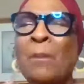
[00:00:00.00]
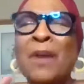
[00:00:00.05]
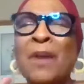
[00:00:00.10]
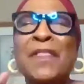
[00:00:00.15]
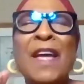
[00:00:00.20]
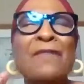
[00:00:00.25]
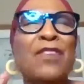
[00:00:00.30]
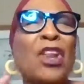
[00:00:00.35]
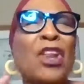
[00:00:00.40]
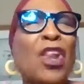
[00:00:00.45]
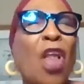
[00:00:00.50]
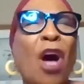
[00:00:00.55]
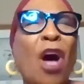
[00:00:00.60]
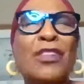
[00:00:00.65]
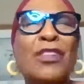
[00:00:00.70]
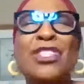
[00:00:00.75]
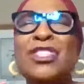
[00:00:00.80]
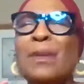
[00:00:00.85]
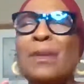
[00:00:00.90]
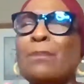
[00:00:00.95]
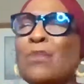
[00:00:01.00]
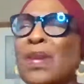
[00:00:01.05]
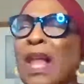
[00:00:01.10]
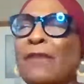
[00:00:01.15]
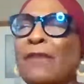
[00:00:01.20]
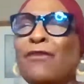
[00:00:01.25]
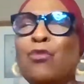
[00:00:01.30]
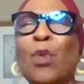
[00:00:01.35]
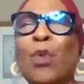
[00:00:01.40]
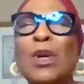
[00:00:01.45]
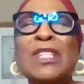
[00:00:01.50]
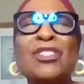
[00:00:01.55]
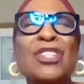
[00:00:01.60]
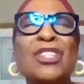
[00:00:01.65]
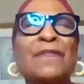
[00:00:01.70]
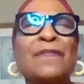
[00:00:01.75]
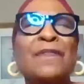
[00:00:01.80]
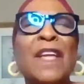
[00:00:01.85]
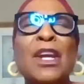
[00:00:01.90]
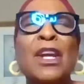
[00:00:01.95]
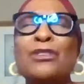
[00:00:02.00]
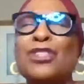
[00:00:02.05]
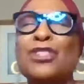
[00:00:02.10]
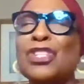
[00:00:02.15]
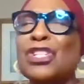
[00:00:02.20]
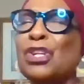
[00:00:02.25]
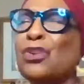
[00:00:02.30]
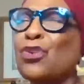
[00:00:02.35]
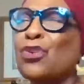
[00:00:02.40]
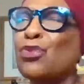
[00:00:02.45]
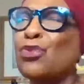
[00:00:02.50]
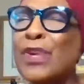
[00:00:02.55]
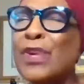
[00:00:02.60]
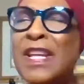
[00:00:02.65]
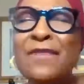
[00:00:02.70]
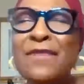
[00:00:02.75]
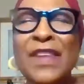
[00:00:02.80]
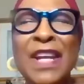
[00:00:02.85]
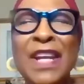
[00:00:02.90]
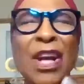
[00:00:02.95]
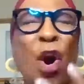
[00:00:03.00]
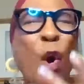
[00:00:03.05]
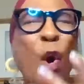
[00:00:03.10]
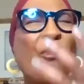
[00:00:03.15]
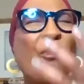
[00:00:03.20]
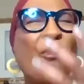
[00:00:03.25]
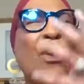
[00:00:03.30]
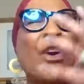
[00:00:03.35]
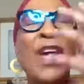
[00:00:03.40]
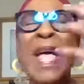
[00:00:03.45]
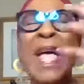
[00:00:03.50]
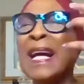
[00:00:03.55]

but they've lost some loved ones that they are still grieving over.